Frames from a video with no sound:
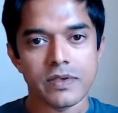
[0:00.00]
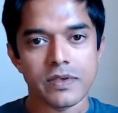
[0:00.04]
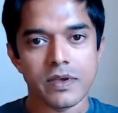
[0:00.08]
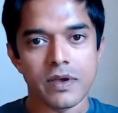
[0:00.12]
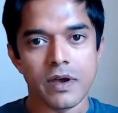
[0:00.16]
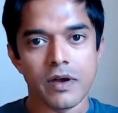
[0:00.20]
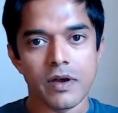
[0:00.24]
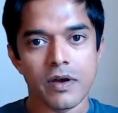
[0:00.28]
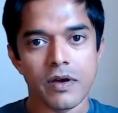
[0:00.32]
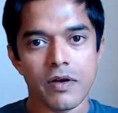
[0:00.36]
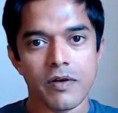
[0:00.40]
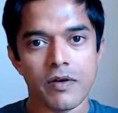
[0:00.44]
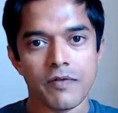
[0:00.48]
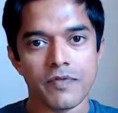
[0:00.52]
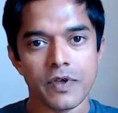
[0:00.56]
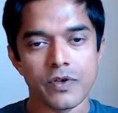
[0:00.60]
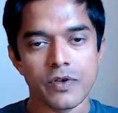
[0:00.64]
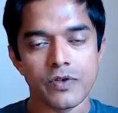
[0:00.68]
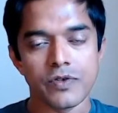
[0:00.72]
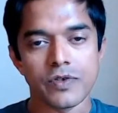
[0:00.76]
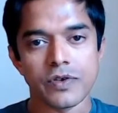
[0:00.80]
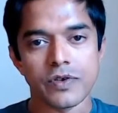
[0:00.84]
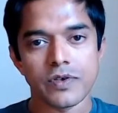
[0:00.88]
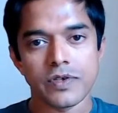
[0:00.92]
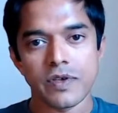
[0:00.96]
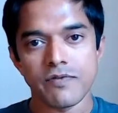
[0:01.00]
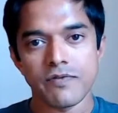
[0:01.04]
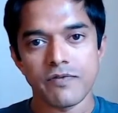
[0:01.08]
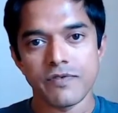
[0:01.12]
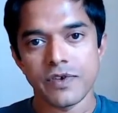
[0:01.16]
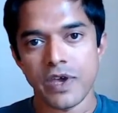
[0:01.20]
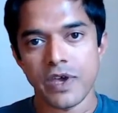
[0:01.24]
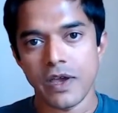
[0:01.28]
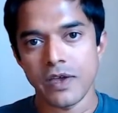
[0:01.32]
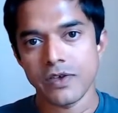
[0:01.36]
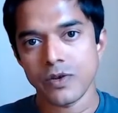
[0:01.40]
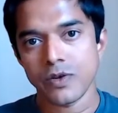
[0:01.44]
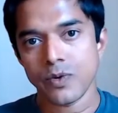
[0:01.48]
of the users have
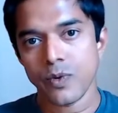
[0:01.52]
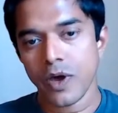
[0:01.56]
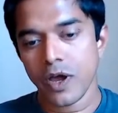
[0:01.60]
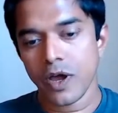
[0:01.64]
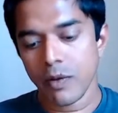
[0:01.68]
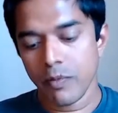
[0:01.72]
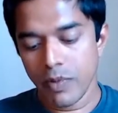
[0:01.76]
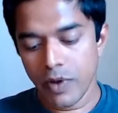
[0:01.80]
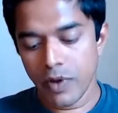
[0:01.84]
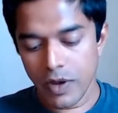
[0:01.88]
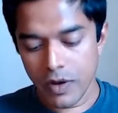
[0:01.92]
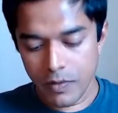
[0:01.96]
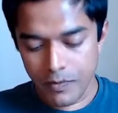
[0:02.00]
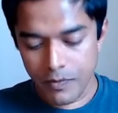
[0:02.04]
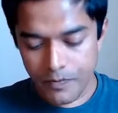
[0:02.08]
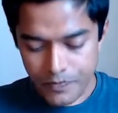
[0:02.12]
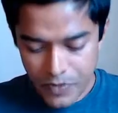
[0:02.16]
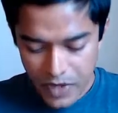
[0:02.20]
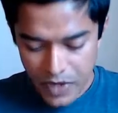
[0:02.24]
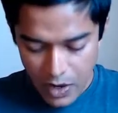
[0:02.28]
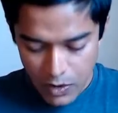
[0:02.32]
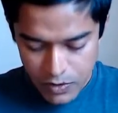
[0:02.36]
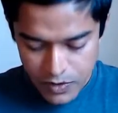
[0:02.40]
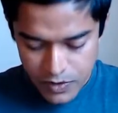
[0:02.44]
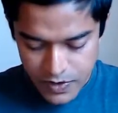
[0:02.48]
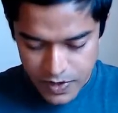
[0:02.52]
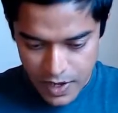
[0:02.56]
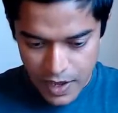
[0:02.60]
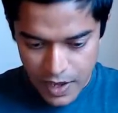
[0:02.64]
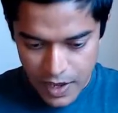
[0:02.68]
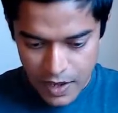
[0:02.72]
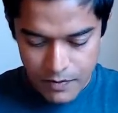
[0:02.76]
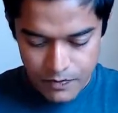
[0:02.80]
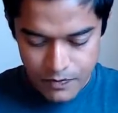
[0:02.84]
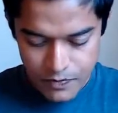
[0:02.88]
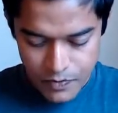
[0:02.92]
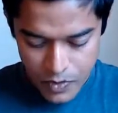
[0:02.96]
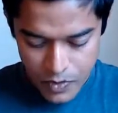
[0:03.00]
changed quite a bit, I would say.